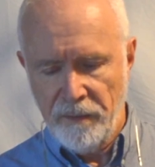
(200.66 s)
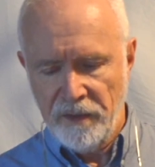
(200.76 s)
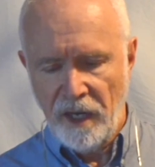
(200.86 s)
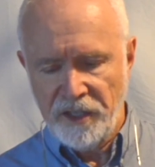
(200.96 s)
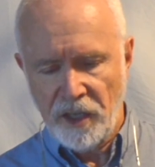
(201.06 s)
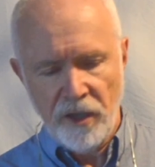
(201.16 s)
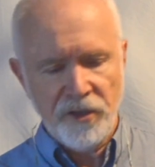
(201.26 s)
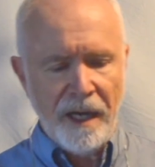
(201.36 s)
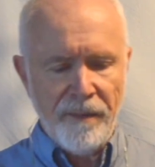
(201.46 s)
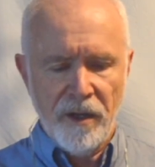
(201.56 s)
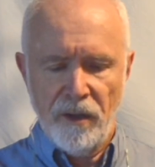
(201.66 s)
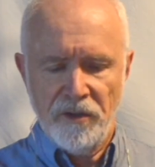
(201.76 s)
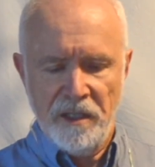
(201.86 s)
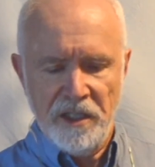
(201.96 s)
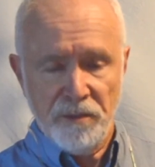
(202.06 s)
guitar strap goes
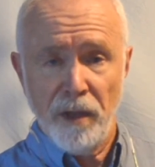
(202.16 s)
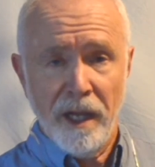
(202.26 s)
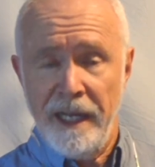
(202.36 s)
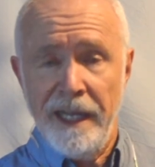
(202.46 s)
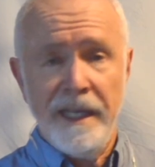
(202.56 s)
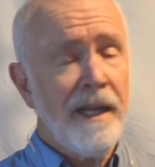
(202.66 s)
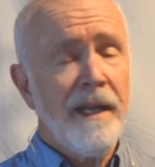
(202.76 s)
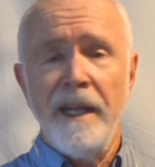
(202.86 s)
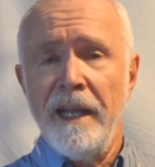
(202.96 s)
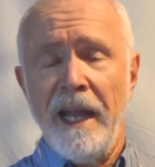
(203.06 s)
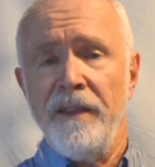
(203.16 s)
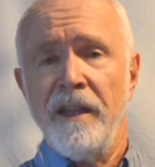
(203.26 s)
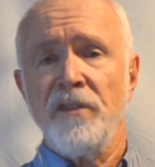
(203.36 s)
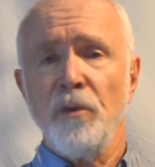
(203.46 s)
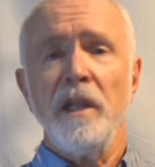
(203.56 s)
and just plug it in, and
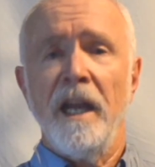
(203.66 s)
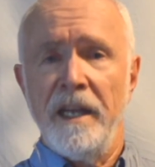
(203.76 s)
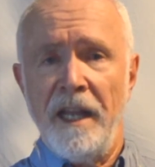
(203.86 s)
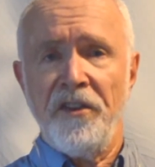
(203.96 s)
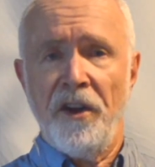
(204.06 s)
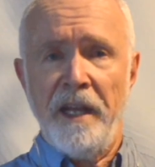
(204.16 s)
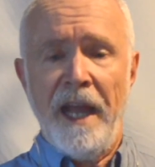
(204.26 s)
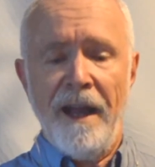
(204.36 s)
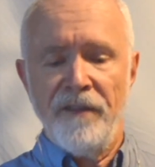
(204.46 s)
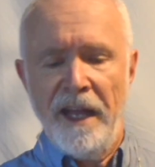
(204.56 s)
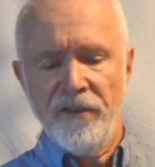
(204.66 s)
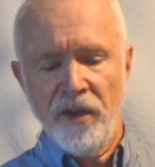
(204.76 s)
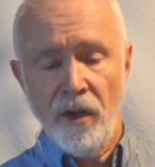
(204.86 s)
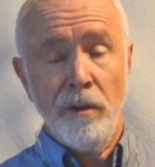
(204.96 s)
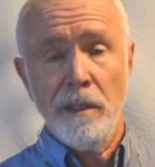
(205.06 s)
it's really unnecessary to have that.
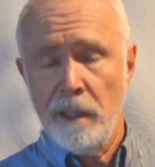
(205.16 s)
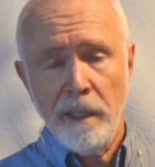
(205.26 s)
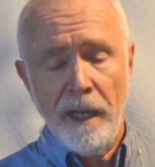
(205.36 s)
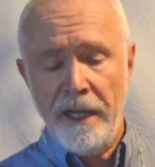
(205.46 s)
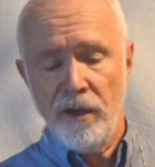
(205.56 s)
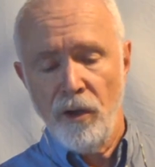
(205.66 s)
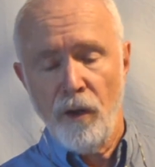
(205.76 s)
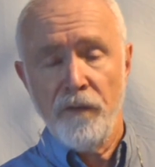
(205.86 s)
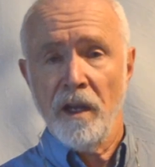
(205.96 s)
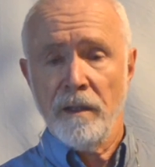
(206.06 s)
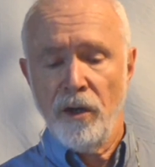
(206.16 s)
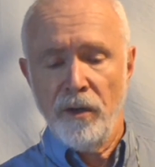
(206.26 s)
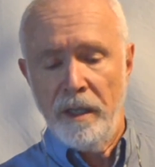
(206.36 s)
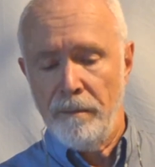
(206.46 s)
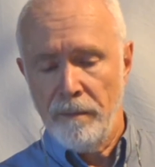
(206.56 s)
So I don't know if the
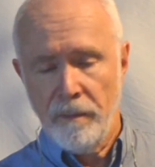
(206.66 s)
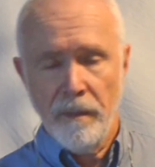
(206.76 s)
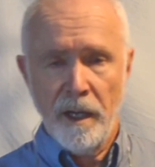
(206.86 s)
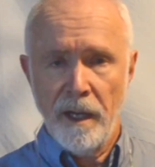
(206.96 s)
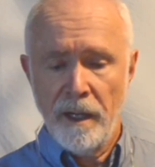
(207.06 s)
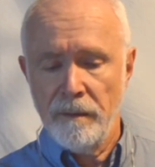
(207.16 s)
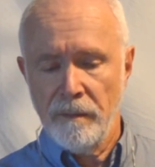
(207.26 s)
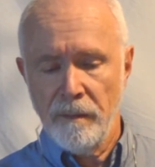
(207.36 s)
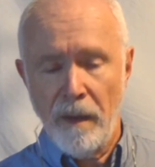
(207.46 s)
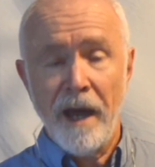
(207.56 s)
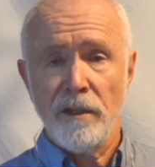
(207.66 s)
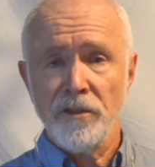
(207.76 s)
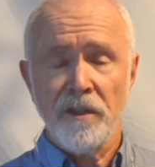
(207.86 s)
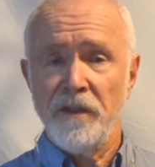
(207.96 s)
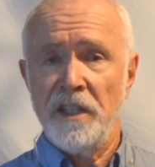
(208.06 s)
current
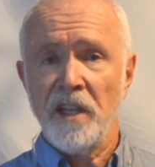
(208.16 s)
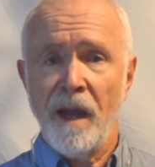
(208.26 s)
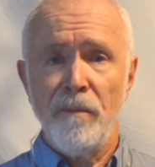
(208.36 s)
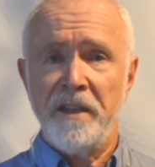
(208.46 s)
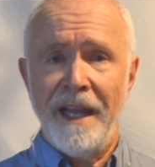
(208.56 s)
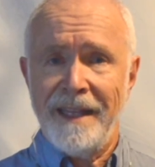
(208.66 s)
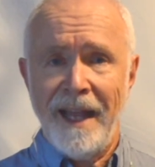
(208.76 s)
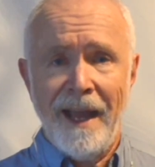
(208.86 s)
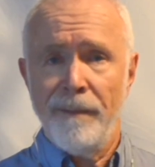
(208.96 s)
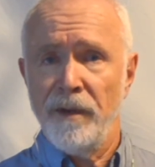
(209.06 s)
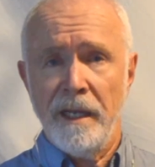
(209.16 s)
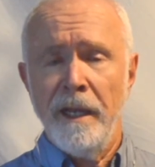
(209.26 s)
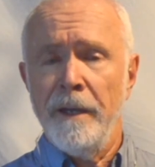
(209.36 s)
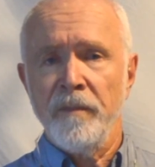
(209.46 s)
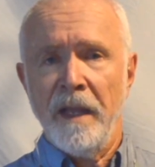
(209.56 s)
models of this come with that tab, but
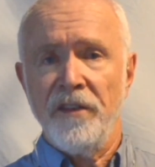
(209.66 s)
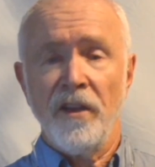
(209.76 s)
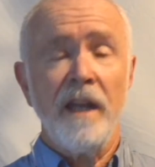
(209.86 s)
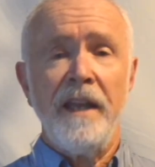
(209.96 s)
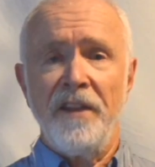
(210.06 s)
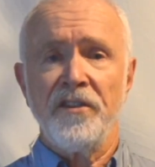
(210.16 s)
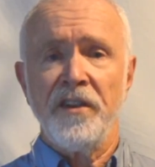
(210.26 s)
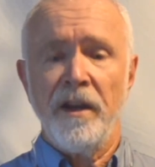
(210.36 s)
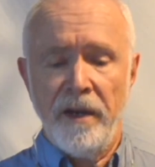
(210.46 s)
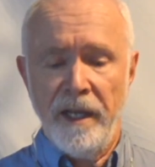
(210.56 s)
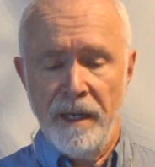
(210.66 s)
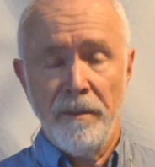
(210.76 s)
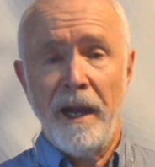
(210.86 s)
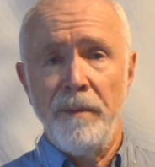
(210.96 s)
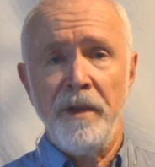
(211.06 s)
it's unnecessary, and in
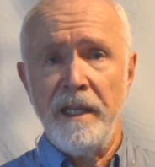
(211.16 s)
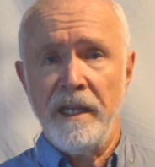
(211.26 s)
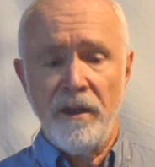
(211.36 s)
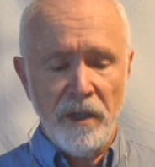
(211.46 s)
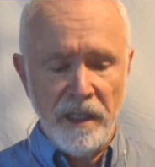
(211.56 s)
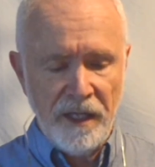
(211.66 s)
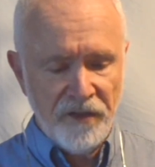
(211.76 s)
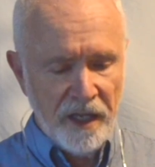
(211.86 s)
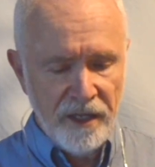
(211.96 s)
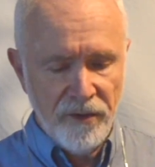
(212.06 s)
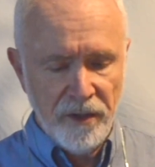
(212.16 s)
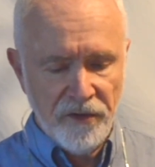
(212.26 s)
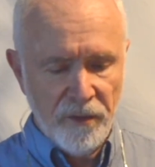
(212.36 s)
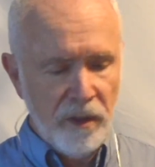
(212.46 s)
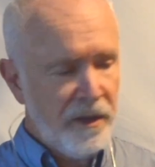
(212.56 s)
my opinion, it really is a hindrance,
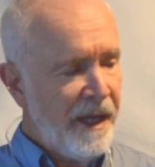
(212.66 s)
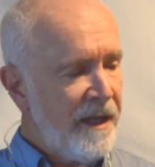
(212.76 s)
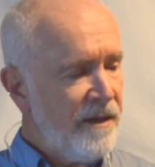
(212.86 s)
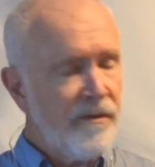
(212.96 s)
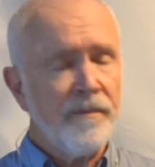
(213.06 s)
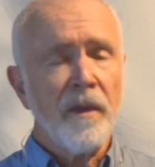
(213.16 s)
a real negative.